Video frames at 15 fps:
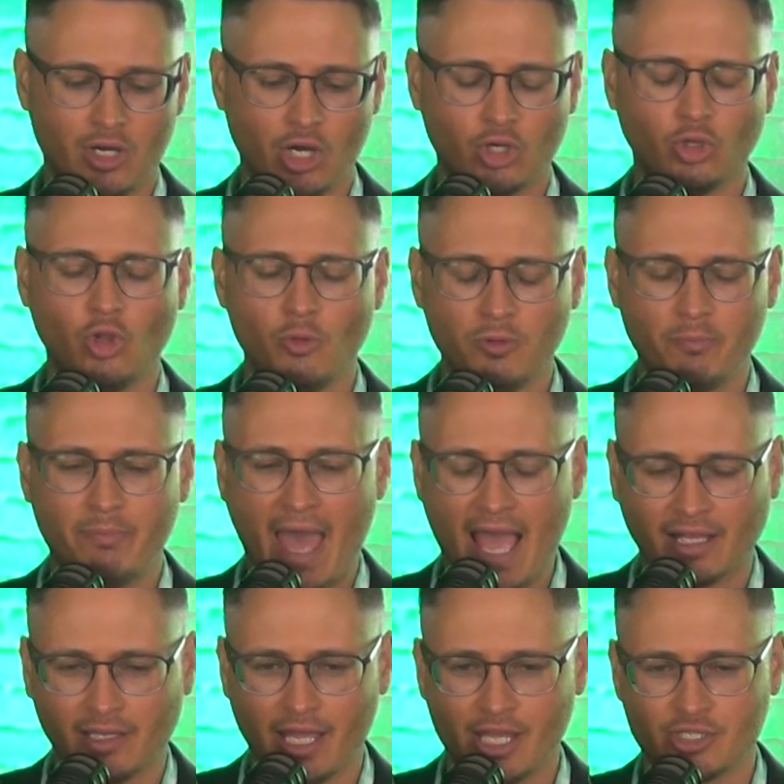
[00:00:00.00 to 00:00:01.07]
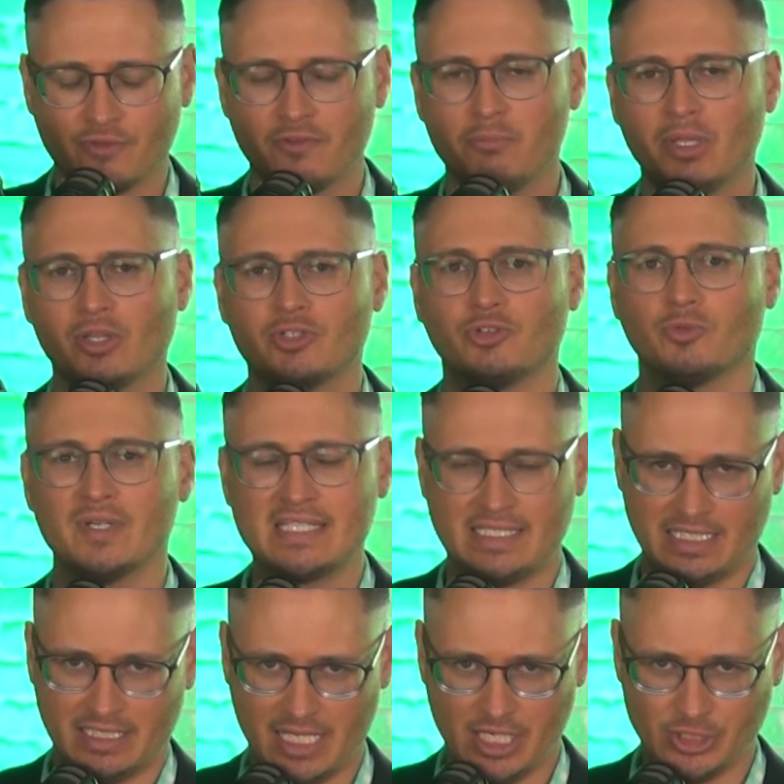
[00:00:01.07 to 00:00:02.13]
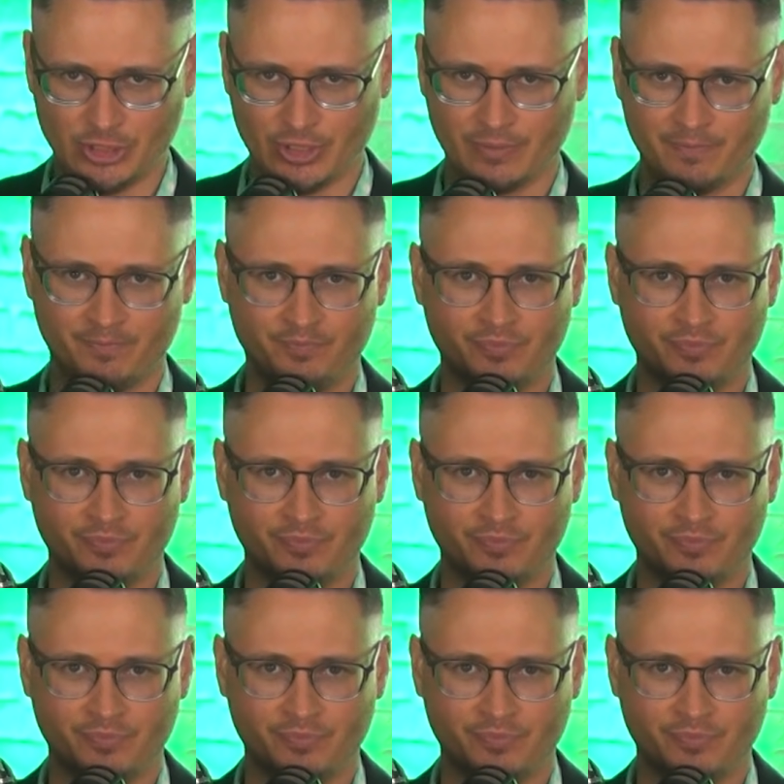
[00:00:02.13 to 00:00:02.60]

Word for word: a global backlash of a militaristic nature.